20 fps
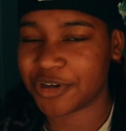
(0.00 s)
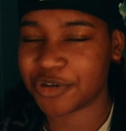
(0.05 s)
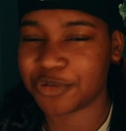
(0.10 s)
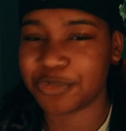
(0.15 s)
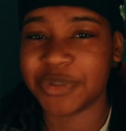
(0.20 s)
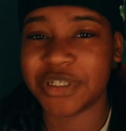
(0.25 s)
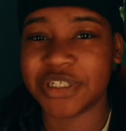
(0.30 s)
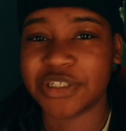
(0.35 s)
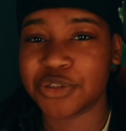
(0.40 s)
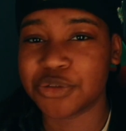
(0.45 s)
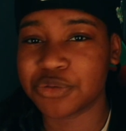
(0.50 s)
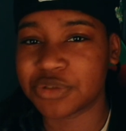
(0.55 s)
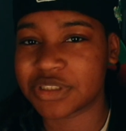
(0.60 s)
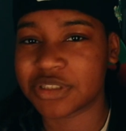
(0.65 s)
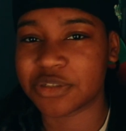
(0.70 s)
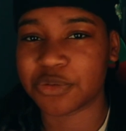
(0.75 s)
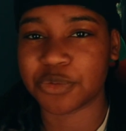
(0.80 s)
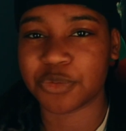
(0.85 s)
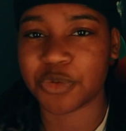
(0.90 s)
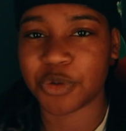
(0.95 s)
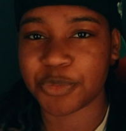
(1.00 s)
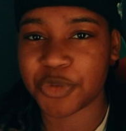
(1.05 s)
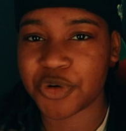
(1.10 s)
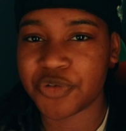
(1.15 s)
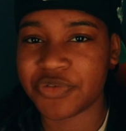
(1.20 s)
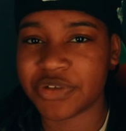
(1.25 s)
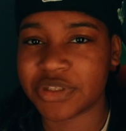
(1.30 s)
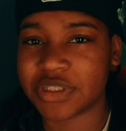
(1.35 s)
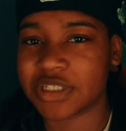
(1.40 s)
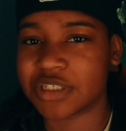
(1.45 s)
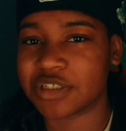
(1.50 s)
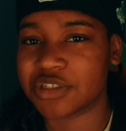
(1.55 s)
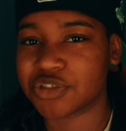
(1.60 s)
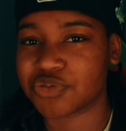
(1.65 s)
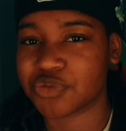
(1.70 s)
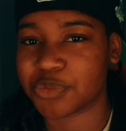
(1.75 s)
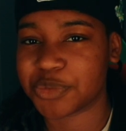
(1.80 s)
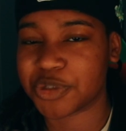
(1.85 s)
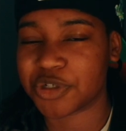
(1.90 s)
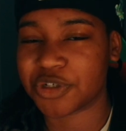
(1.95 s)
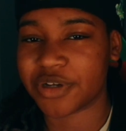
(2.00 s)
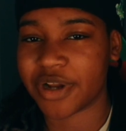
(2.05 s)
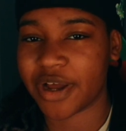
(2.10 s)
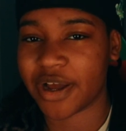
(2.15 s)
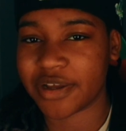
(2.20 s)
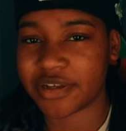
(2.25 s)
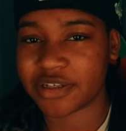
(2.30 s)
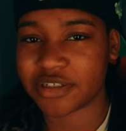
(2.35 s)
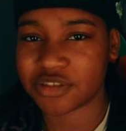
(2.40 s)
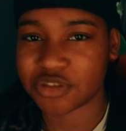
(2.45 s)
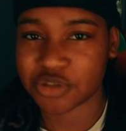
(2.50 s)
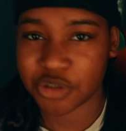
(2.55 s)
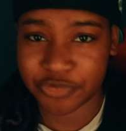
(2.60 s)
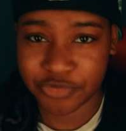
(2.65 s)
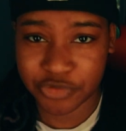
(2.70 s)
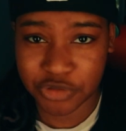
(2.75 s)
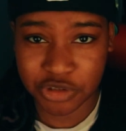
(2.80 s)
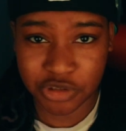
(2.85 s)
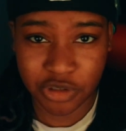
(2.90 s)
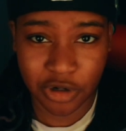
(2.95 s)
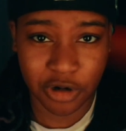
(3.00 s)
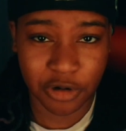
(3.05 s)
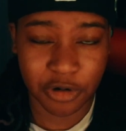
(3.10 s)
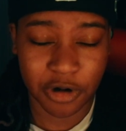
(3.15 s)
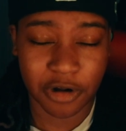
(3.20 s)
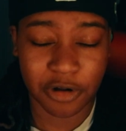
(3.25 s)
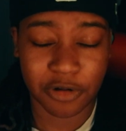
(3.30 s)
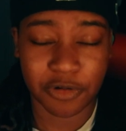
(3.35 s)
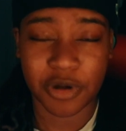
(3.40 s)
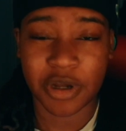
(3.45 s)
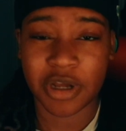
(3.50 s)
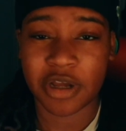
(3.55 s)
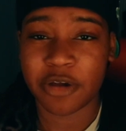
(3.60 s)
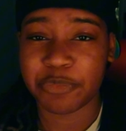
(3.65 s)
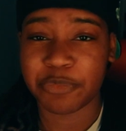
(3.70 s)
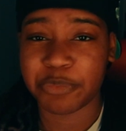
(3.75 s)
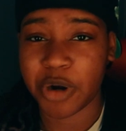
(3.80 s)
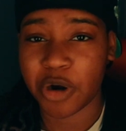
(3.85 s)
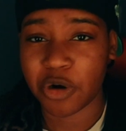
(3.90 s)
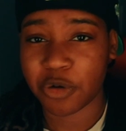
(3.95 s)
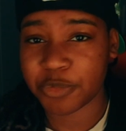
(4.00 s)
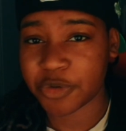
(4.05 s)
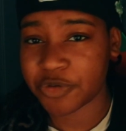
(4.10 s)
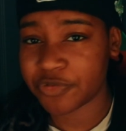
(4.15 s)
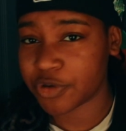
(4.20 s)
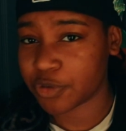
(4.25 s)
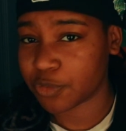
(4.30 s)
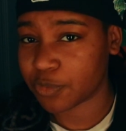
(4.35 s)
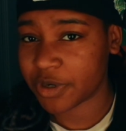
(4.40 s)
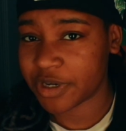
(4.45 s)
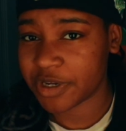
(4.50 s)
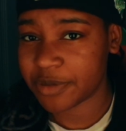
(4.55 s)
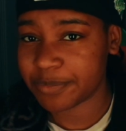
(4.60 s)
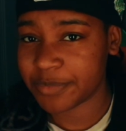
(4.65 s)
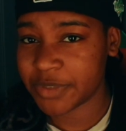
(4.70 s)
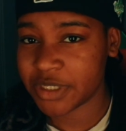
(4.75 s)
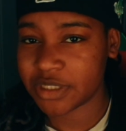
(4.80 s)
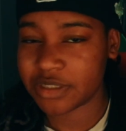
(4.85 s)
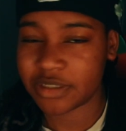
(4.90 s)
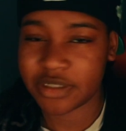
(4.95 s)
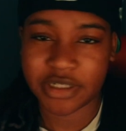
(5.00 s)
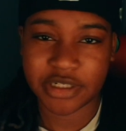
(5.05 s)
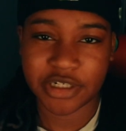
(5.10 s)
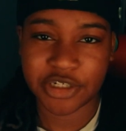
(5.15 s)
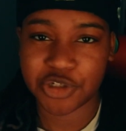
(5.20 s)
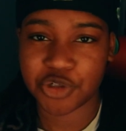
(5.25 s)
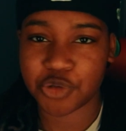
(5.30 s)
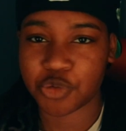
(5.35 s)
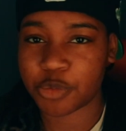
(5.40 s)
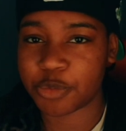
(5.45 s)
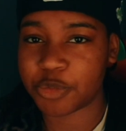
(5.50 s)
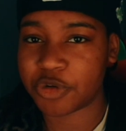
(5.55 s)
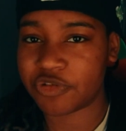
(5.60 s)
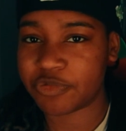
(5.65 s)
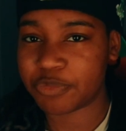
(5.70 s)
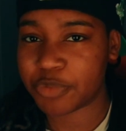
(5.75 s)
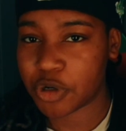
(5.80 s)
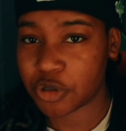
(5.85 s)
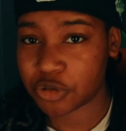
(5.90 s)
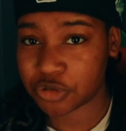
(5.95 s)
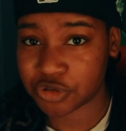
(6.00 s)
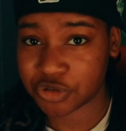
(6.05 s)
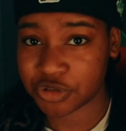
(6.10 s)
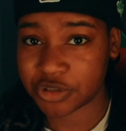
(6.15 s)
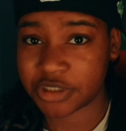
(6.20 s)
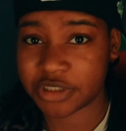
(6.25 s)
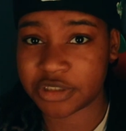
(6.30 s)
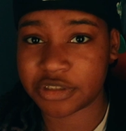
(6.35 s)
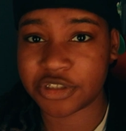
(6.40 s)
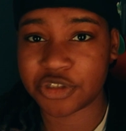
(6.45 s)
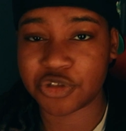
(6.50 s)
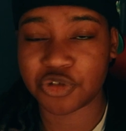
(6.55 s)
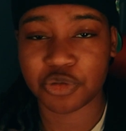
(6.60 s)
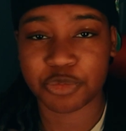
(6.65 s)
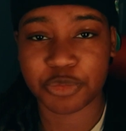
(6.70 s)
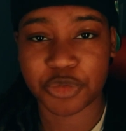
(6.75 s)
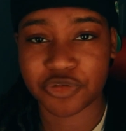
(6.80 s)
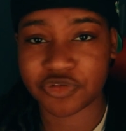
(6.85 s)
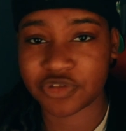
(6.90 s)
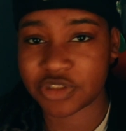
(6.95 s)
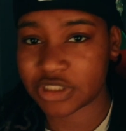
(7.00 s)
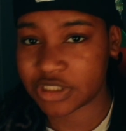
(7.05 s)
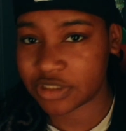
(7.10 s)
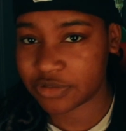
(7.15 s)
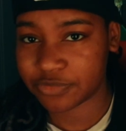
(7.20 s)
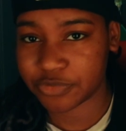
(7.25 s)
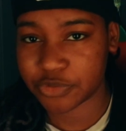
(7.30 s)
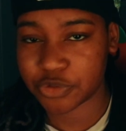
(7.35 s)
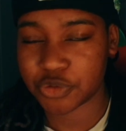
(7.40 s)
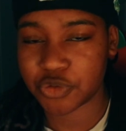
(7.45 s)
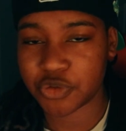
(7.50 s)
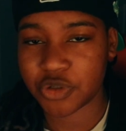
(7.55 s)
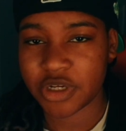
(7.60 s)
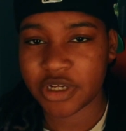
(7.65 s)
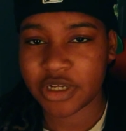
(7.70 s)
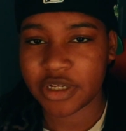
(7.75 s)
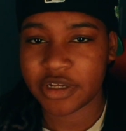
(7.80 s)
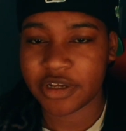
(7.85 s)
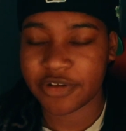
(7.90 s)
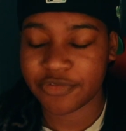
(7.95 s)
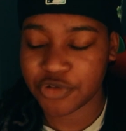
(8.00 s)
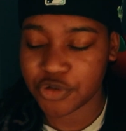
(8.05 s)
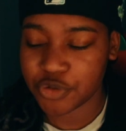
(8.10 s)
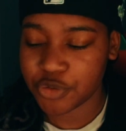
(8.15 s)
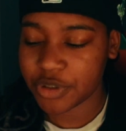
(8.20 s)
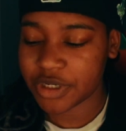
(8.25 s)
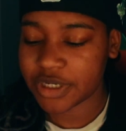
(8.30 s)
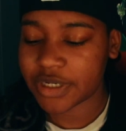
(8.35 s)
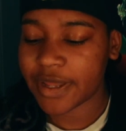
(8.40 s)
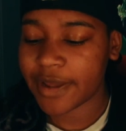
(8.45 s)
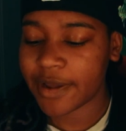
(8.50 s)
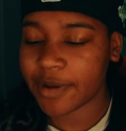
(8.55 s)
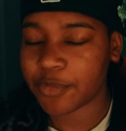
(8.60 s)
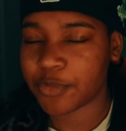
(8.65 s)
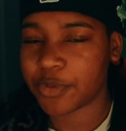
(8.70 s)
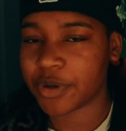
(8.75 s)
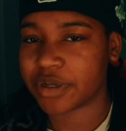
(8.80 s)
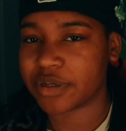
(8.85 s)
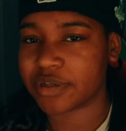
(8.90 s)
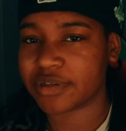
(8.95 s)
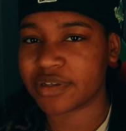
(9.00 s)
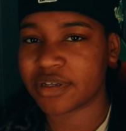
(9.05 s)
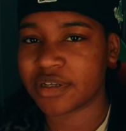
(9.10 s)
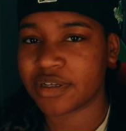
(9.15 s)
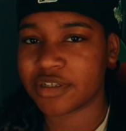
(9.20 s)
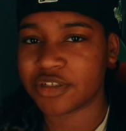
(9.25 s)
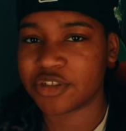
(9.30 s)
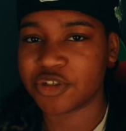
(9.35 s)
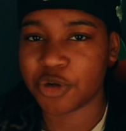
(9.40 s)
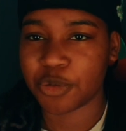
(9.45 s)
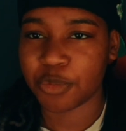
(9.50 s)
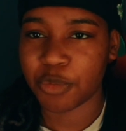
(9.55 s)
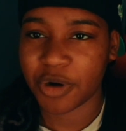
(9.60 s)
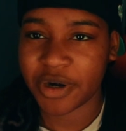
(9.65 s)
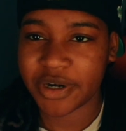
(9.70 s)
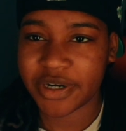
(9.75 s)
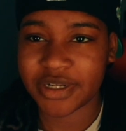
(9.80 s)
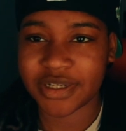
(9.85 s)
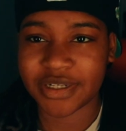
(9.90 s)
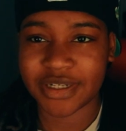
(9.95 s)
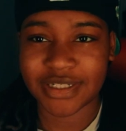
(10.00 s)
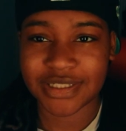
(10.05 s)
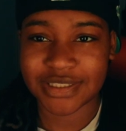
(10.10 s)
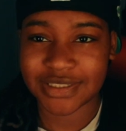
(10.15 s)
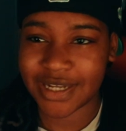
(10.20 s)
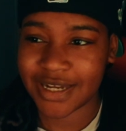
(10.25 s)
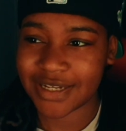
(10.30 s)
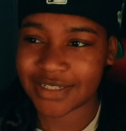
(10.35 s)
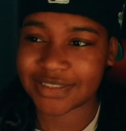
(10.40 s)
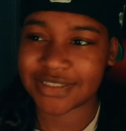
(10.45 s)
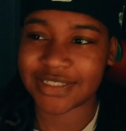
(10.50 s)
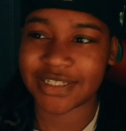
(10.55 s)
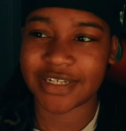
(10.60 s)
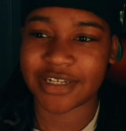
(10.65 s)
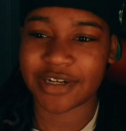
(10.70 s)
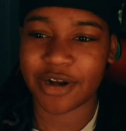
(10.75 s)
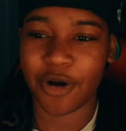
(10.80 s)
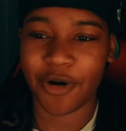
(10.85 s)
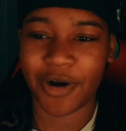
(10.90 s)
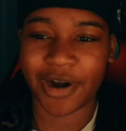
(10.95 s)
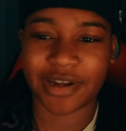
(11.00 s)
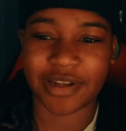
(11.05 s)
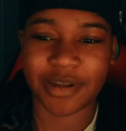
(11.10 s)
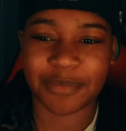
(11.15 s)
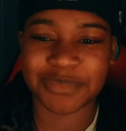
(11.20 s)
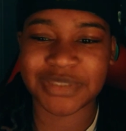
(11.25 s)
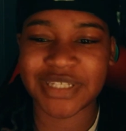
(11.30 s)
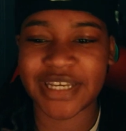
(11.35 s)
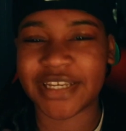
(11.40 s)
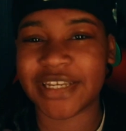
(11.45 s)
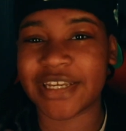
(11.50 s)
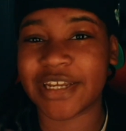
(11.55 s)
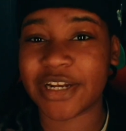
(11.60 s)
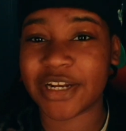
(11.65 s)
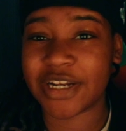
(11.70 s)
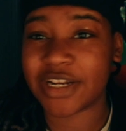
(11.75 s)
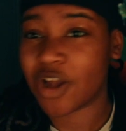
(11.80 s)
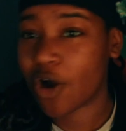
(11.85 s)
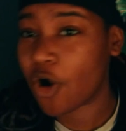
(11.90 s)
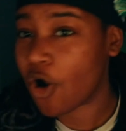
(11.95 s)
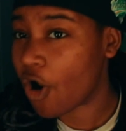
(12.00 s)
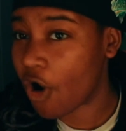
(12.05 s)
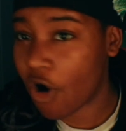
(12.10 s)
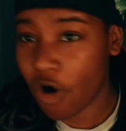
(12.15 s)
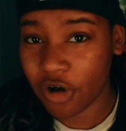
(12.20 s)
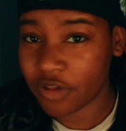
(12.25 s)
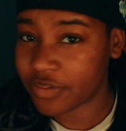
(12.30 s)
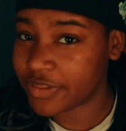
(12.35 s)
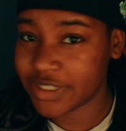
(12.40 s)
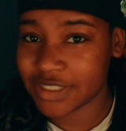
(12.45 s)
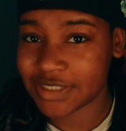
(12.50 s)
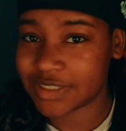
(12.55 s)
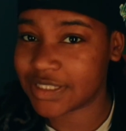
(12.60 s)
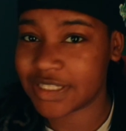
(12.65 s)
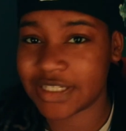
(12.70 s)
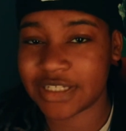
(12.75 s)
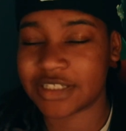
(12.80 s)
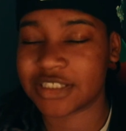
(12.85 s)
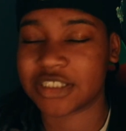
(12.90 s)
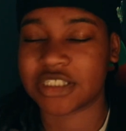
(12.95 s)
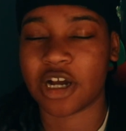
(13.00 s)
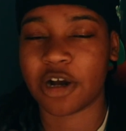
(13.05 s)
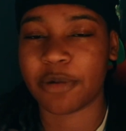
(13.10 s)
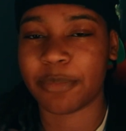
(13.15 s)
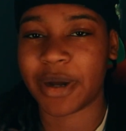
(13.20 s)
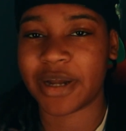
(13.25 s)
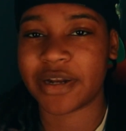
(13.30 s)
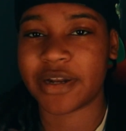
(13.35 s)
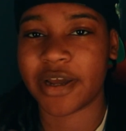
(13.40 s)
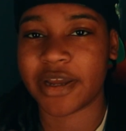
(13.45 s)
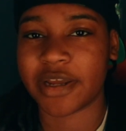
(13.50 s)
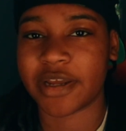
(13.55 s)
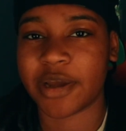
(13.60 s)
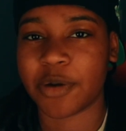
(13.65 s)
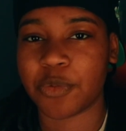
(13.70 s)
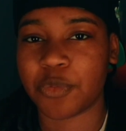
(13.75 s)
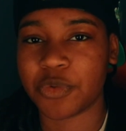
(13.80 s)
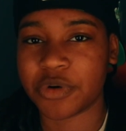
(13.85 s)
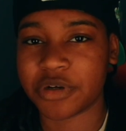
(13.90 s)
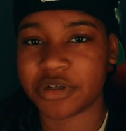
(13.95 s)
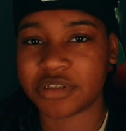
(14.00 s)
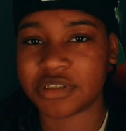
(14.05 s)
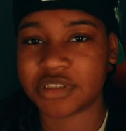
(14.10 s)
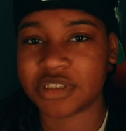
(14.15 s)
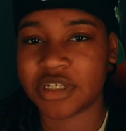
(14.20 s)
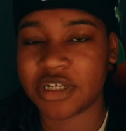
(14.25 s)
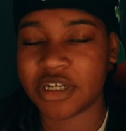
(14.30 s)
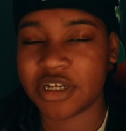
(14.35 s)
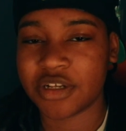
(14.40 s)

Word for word: It'll be used to removing things from your diet. So if you start out by removing red meat, and then you remove poultry, and then you remove seafood, if you do it in that way, your brain is not saying, all right, I'm taking all these things out of my diet at once.